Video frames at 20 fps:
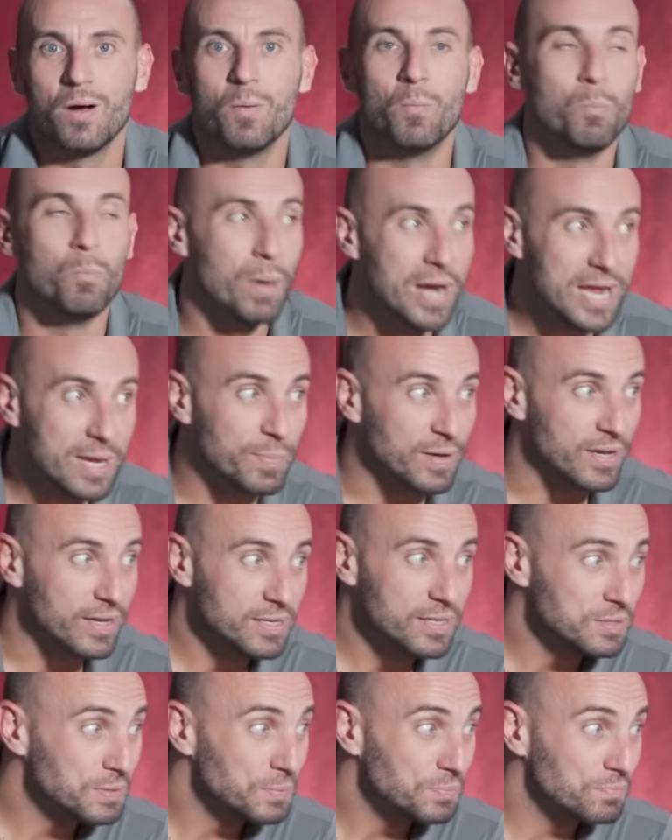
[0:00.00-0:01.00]

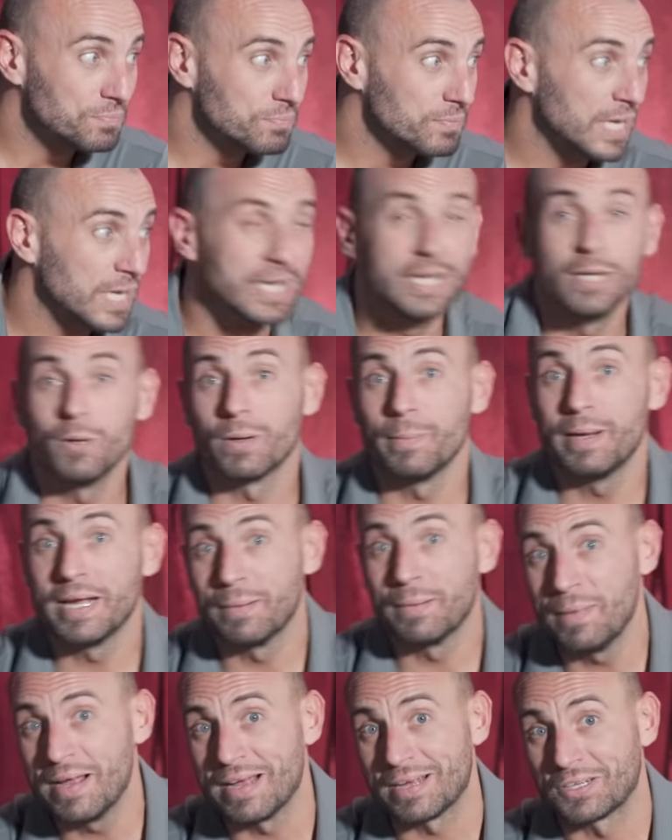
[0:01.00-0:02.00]
Maybe You don't want to make
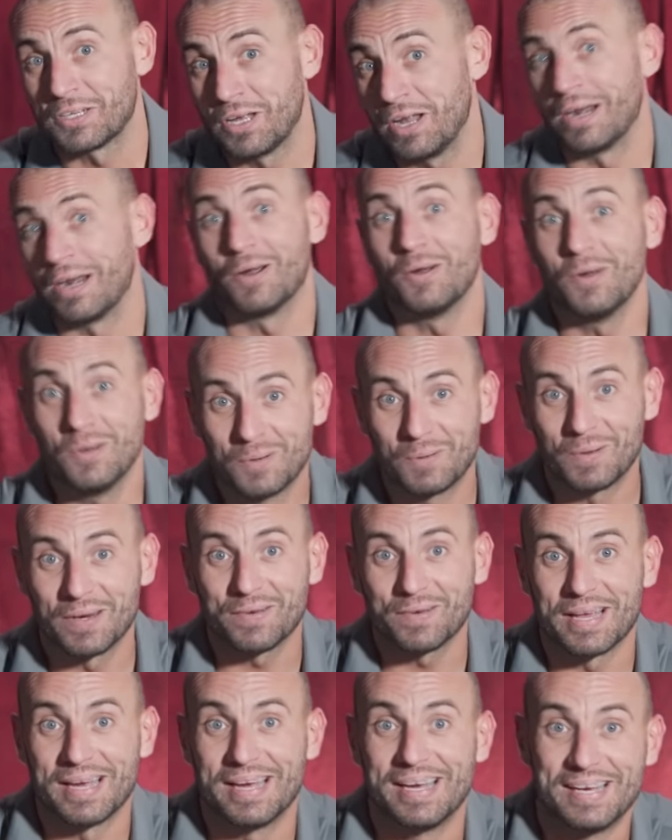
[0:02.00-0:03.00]
a mess, I don't know,
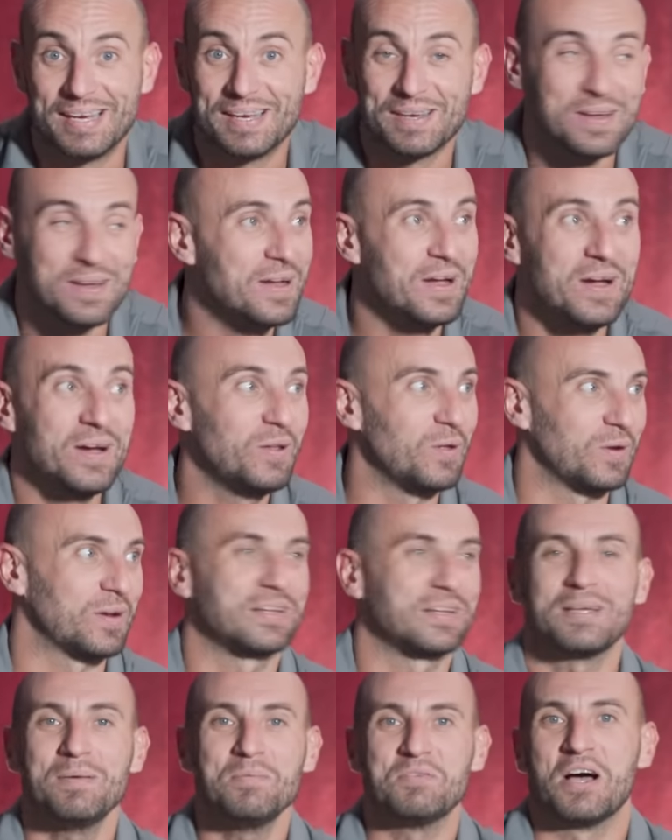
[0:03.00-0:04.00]
whatever the... Look,
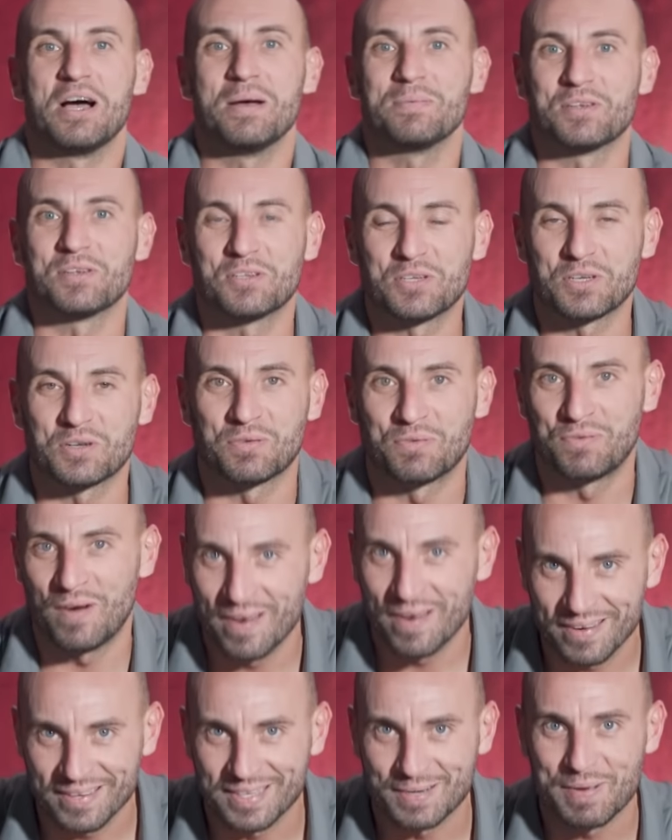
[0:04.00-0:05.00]
sometimes it's just
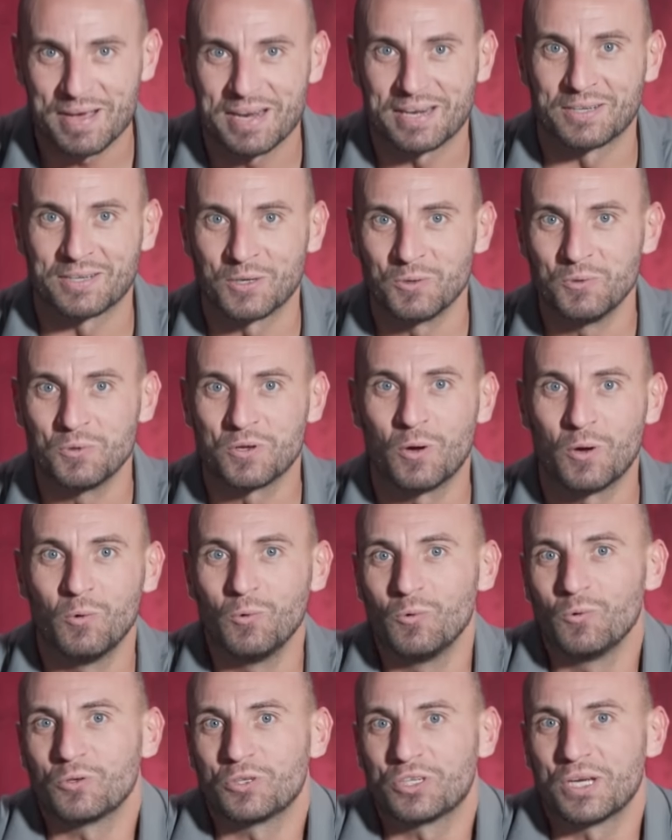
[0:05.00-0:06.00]
fun to be able to do
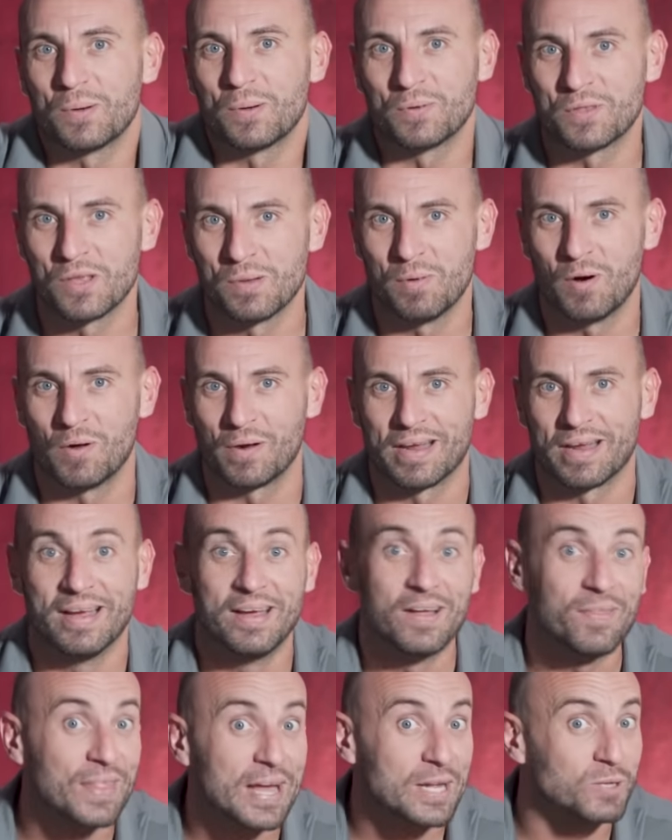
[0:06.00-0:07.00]
cool shit with your body.
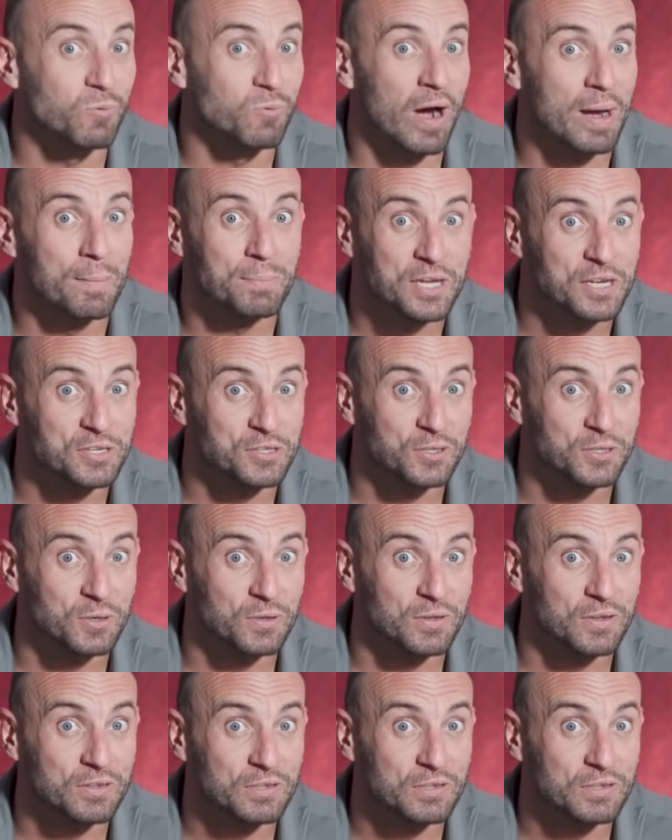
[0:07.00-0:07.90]
That's why I'm teaching you